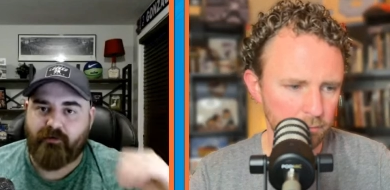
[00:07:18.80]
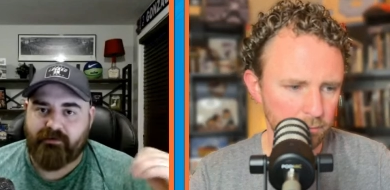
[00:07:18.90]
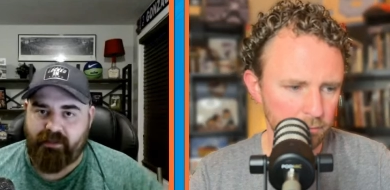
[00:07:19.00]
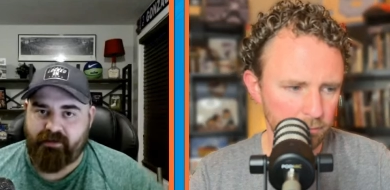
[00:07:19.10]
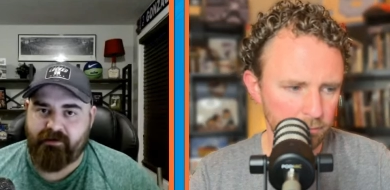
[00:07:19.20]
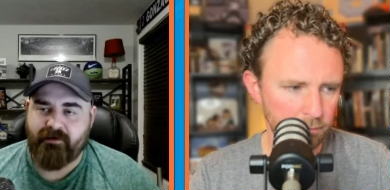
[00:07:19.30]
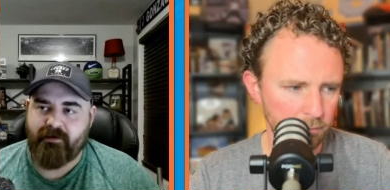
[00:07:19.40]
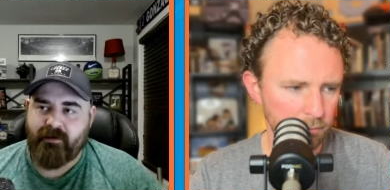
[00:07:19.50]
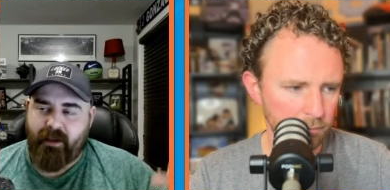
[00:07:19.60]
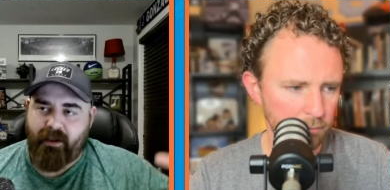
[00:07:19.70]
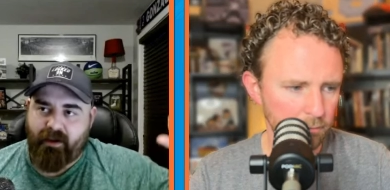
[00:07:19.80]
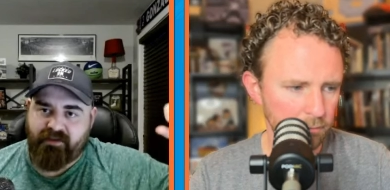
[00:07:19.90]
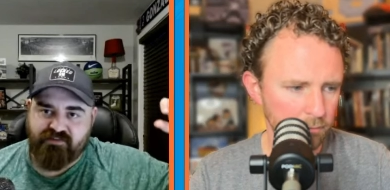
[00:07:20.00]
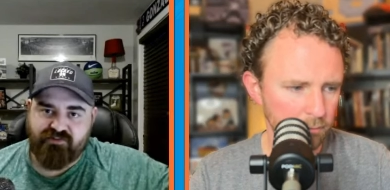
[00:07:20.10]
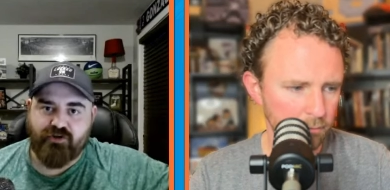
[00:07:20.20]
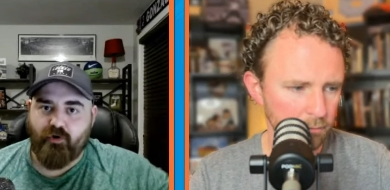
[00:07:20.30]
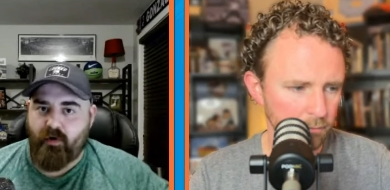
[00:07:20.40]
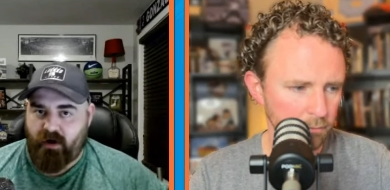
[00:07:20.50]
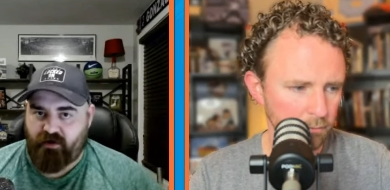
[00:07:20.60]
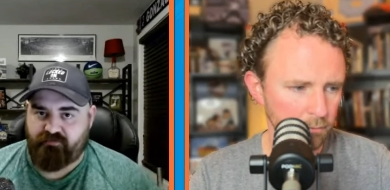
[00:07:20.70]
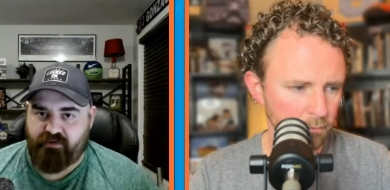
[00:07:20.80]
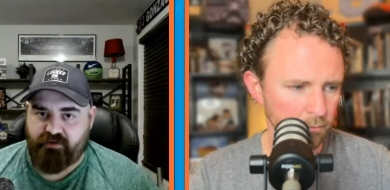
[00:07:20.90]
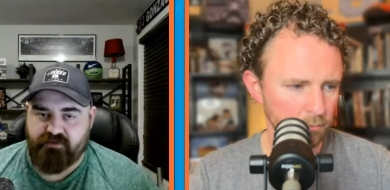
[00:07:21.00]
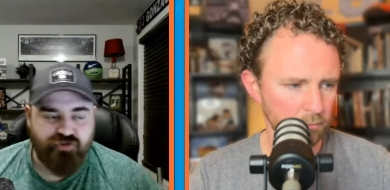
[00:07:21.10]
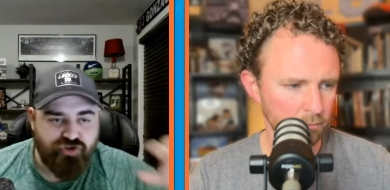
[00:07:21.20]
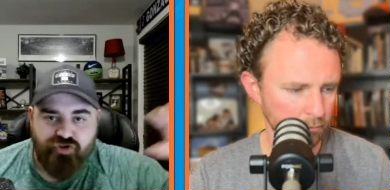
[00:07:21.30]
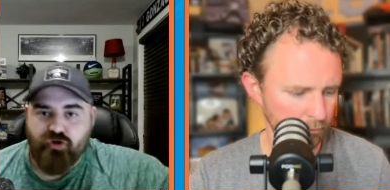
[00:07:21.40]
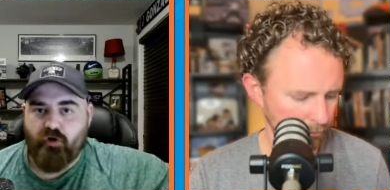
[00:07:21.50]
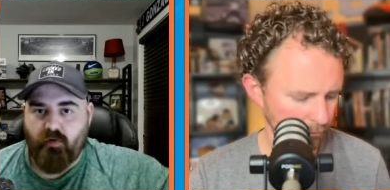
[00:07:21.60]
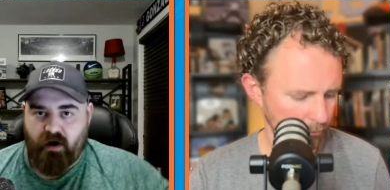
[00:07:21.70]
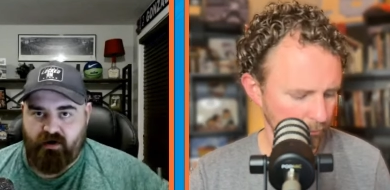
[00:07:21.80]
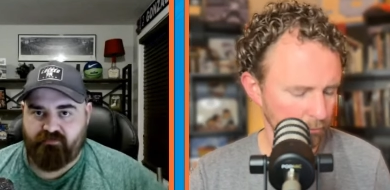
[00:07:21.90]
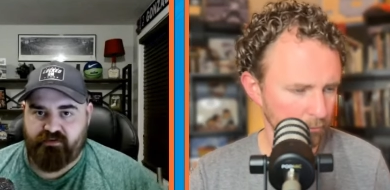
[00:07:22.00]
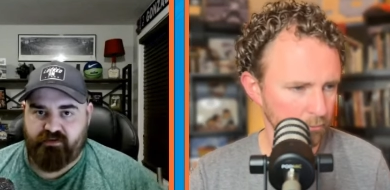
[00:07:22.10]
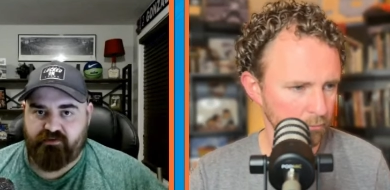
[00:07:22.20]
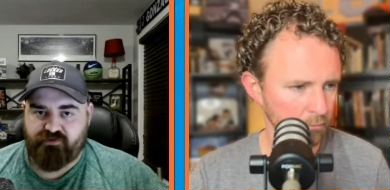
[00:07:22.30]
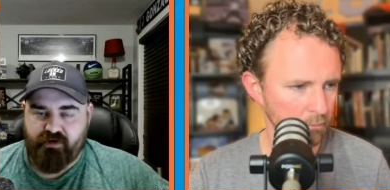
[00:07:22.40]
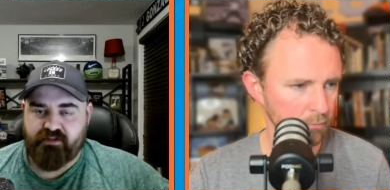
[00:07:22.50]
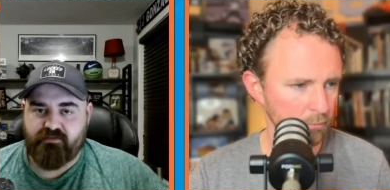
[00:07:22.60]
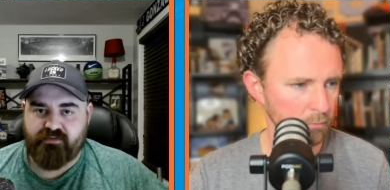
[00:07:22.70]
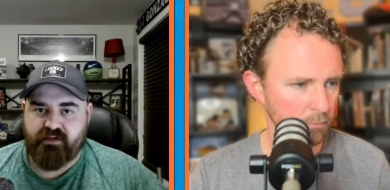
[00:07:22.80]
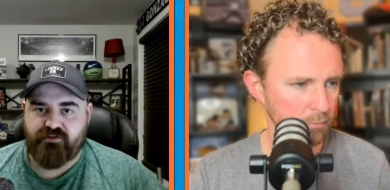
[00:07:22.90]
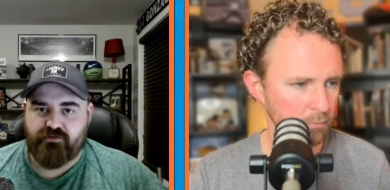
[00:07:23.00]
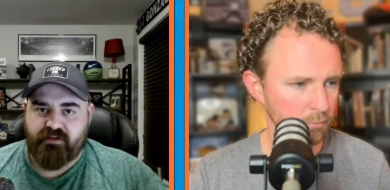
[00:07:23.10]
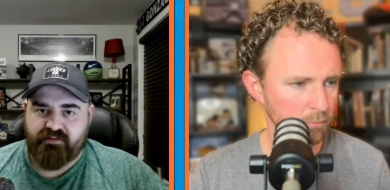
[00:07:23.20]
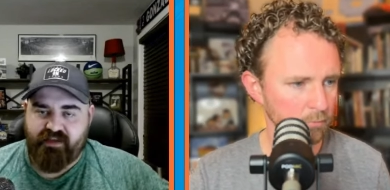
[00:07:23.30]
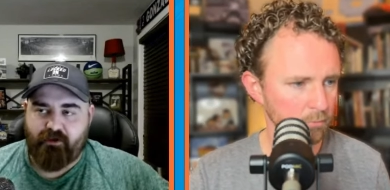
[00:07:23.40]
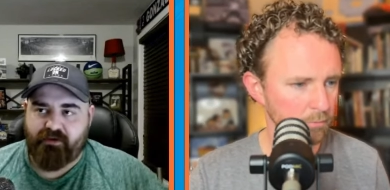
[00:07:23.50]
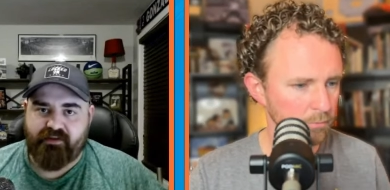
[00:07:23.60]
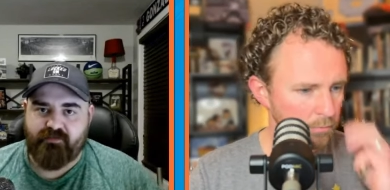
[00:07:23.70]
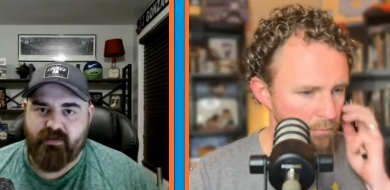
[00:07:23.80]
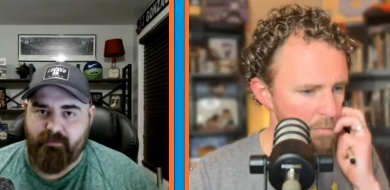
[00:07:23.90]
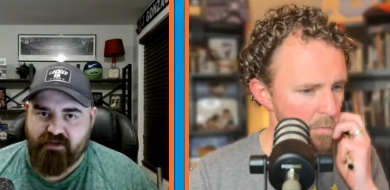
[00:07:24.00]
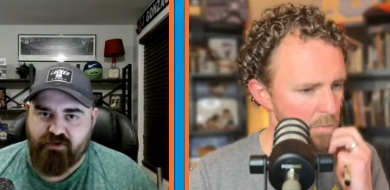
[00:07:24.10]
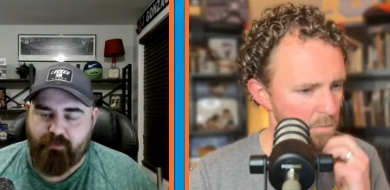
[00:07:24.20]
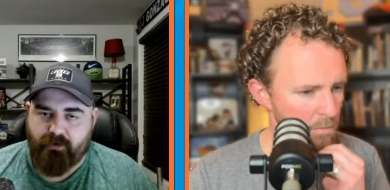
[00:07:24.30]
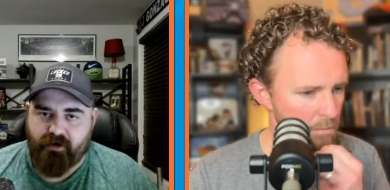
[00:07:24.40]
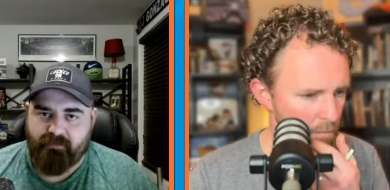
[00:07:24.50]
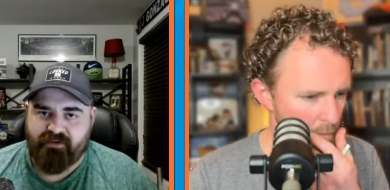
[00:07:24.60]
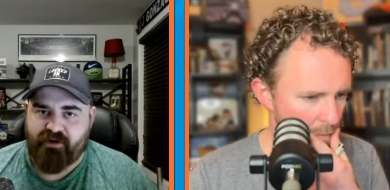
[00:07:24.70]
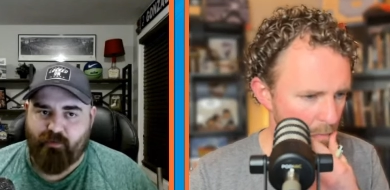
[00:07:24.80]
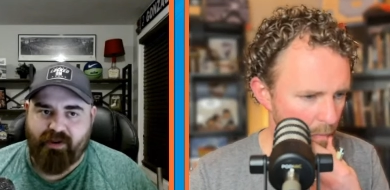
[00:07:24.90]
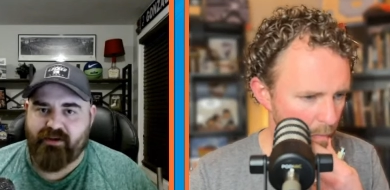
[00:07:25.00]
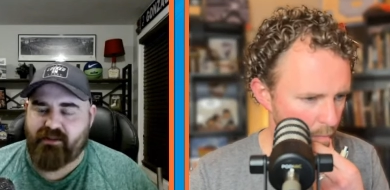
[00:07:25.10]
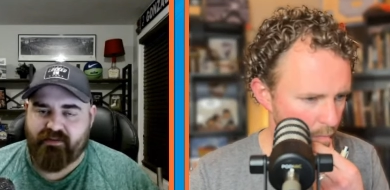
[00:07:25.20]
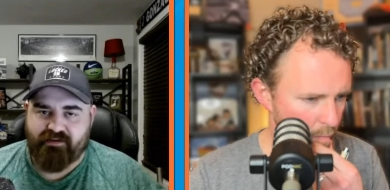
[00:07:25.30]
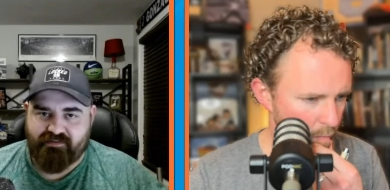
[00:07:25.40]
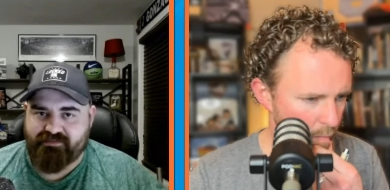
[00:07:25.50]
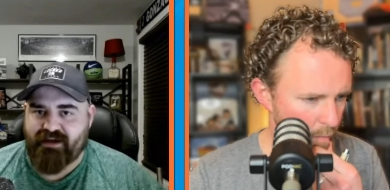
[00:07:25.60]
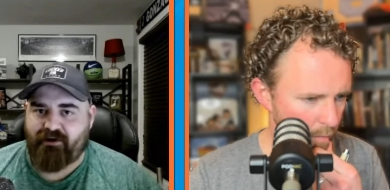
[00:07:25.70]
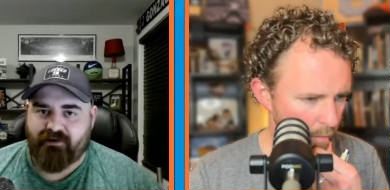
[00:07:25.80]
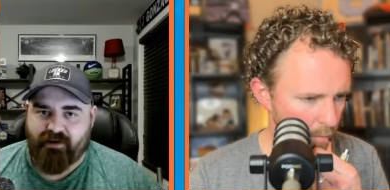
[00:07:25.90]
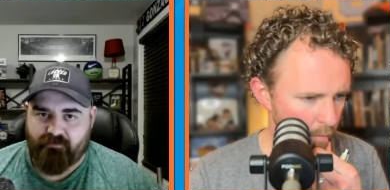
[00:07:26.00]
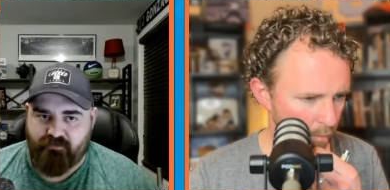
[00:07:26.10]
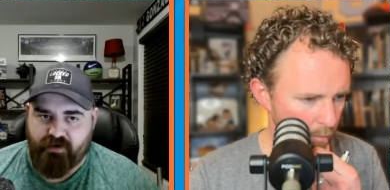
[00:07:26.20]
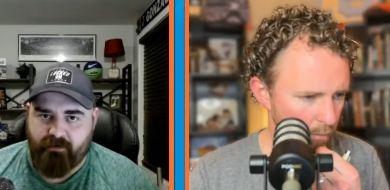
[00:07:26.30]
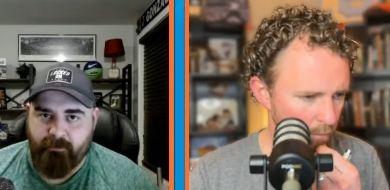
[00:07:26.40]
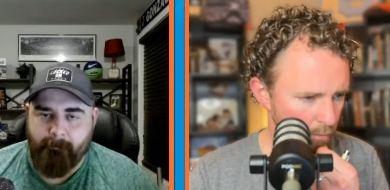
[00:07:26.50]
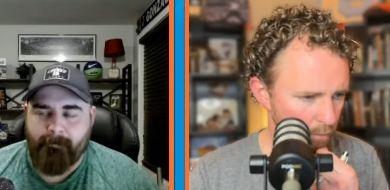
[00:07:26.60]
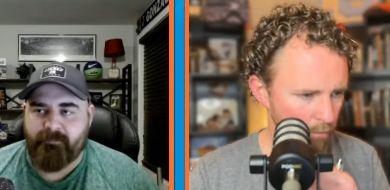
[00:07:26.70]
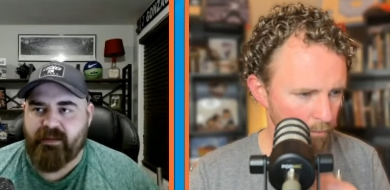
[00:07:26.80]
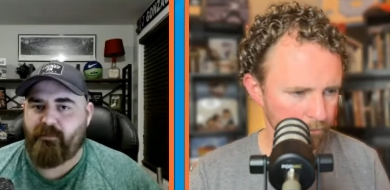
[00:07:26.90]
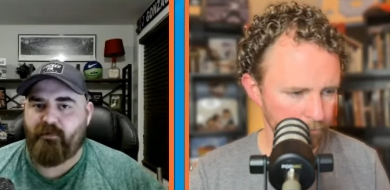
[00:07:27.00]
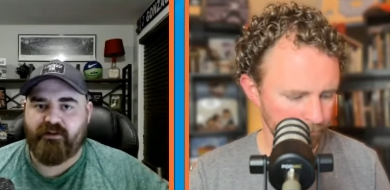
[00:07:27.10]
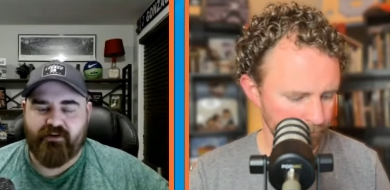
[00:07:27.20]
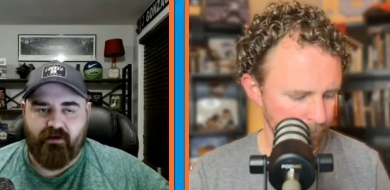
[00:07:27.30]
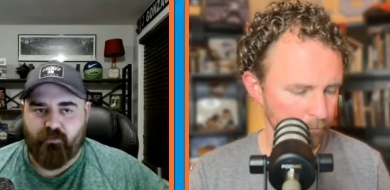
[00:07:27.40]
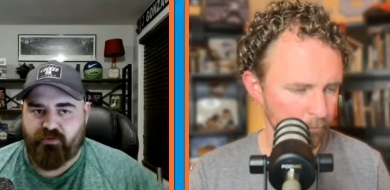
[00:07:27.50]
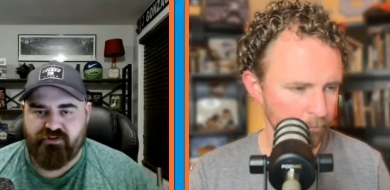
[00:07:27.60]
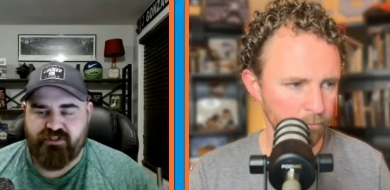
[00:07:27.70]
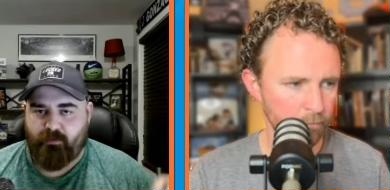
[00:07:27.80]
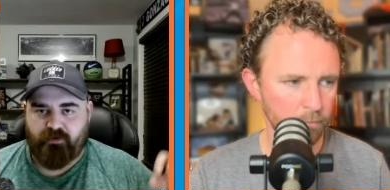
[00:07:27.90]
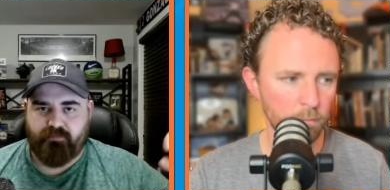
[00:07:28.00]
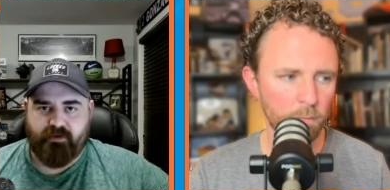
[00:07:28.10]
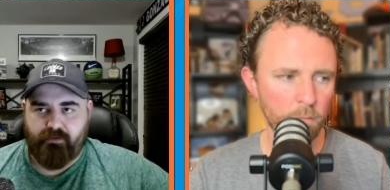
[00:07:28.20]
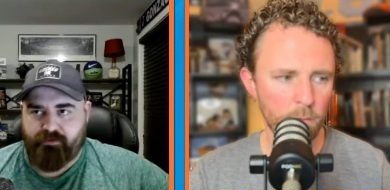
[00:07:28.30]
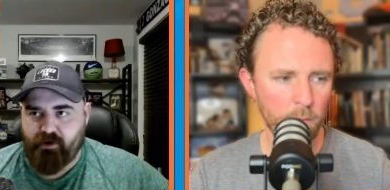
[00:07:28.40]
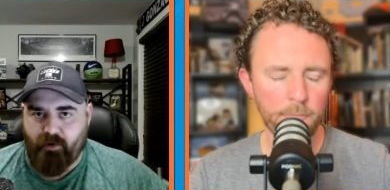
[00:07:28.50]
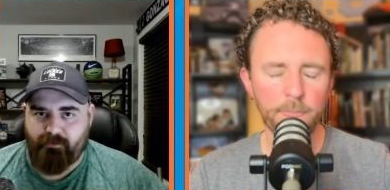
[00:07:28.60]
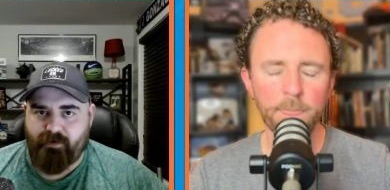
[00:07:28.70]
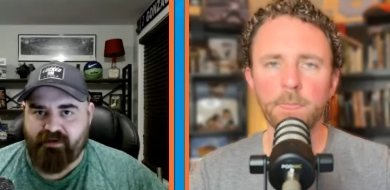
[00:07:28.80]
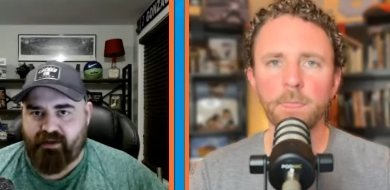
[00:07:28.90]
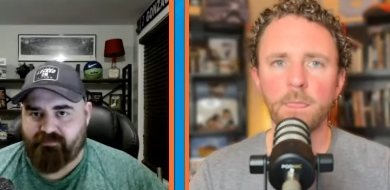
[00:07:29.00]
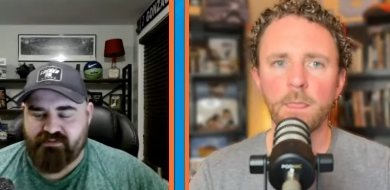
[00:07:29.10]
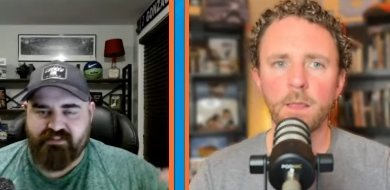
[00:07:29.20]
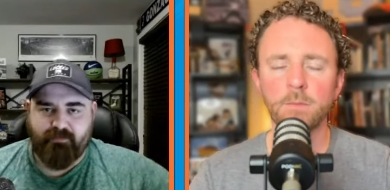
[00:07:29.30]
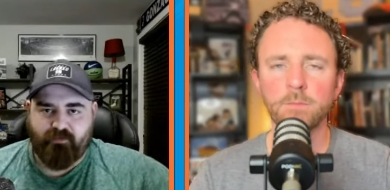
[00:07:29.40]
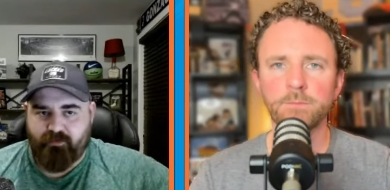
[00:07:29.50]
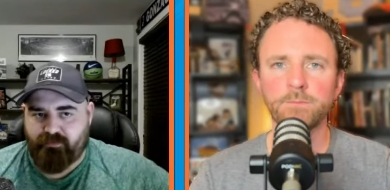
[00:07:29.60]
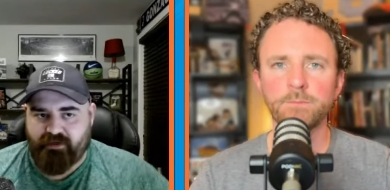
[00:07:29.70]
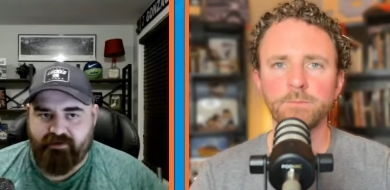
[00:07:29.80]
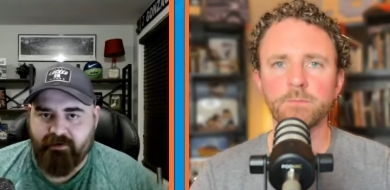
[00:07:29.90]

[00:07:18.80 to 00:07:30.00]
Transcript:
Speaker 1: like, uh, and so often, so often, strength of schedule is held against mid-major programs in a way that I think is entirely unfair. Mm-hmm. People will acknowledge, well, this team only played three quad one games. This team only played,